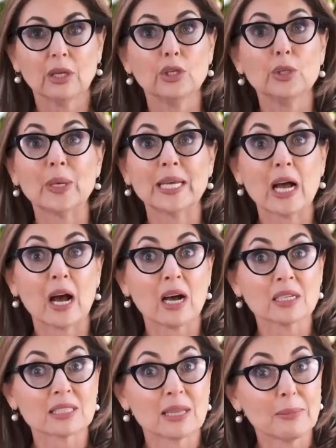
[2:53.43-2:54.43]
You can
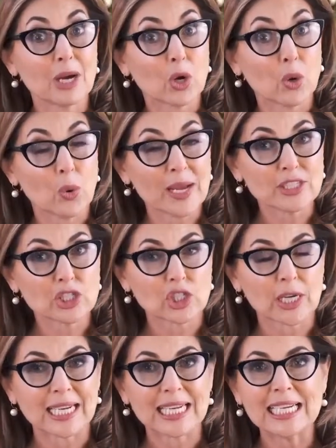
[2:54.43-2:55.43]
ask them a
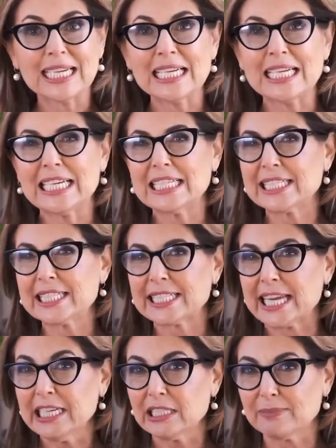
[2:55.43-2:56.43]
question, a
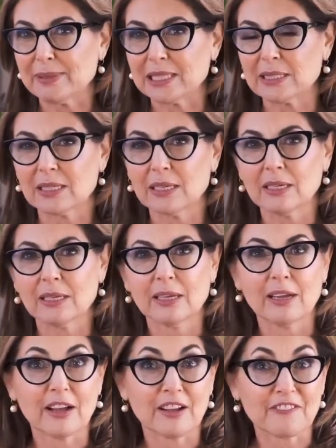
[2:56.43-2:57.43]
statement,
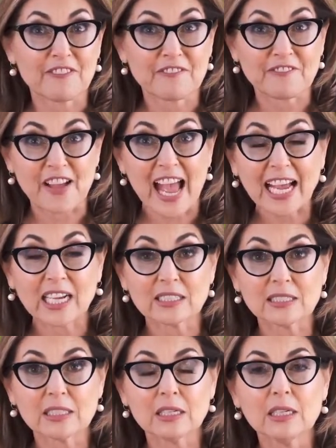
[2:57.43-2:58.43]
a
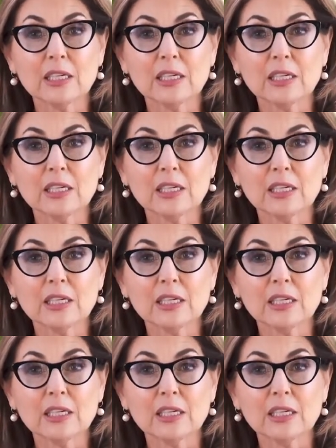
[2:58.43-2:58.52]
fact.